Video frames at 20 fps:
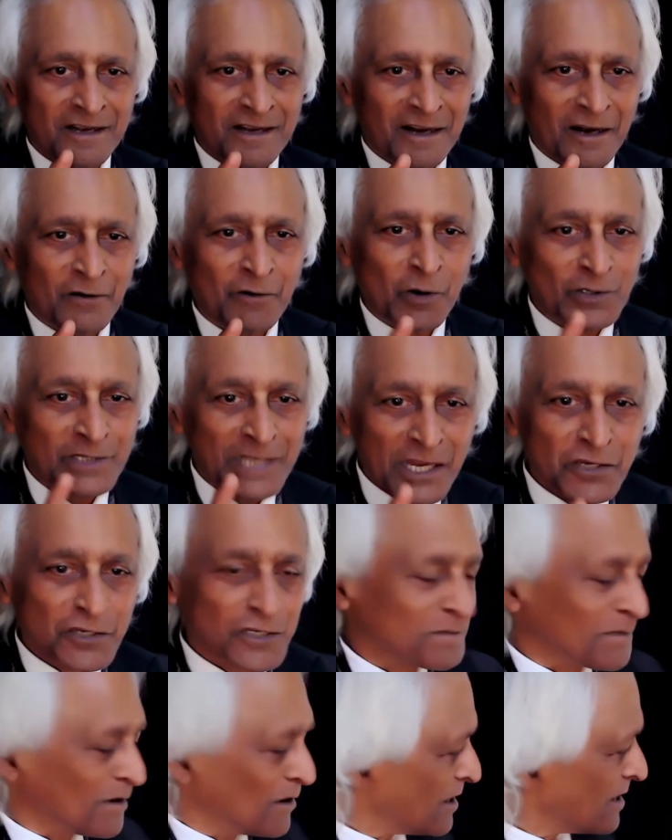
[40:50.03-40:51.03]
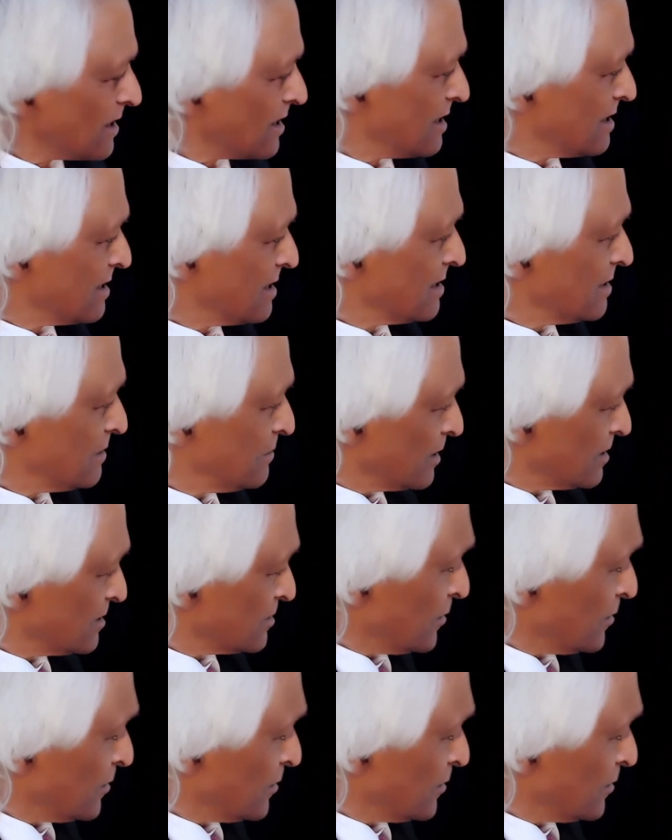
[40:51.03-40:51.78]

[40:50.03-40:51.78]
a quotation mark, because